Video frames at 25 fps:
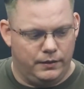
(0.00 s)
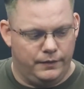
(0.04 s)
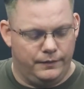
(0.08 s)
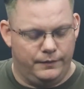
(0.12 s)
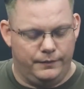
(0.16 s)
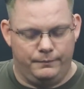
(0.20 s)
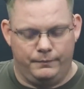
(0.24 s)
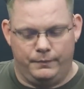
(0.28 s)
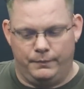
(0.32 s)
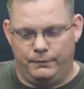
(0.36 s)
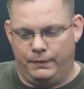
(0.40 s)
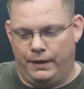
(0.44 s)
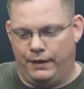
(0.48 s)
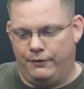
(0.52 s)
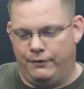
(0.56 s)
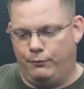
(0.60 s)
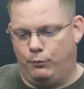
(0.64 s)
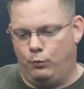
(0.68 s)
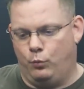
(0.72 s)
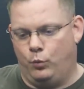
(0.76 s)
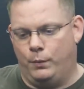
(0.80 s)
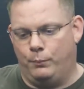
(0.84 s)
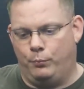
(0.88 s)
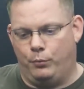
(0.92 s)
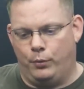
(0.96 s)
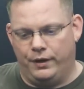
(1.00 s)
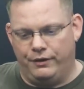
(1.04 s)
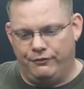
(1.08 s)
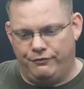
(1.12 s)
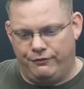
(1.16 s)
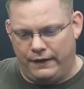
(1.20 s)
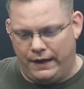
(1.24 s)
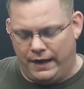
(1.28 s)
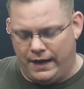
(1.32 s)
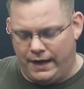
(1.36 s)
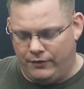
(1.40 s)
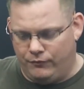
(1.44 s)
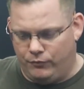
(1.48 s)
My
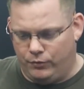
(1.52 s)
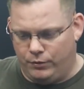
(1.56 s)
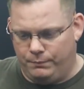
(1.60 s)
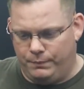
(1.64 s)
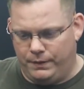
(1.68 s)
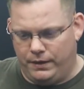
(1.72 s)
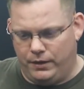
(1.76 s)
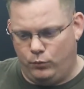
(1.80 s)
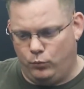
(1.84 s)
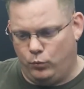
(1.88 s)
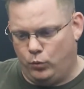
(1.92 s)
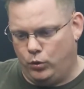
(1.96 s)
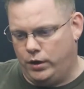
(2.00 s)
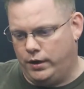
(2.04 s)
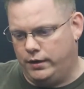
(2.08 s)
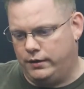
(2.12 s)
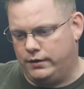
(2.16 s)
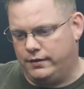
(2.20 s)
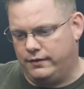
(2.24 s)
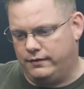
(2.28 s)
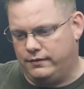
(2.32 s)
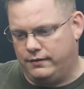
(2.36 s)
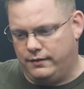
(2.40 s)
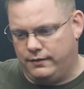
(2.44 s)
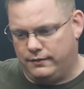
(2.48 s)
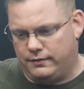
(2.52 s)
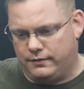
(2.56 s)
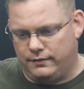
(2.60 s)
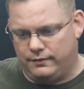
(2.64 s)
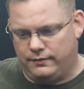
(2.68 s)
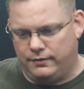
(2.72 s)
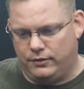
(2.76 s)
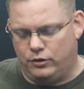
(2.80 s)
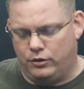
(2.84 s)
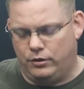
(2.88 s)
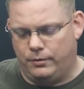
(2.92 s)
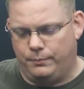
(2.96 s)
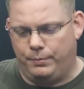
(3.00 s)
1.5 would be one because it is
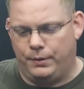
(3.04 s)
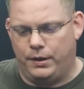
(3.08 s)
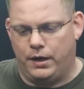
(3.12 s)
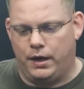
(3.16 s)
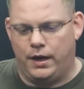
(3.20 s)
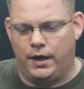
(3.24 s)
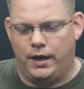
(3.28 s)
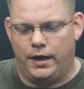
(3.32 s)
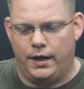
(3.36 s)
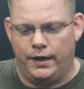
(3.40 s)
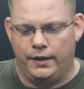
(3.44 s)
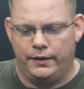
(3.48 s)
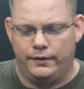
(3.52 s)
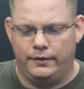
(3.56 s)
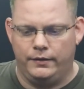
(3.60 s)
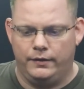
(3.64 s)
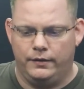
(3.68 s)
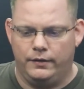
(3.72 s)
considered a pod.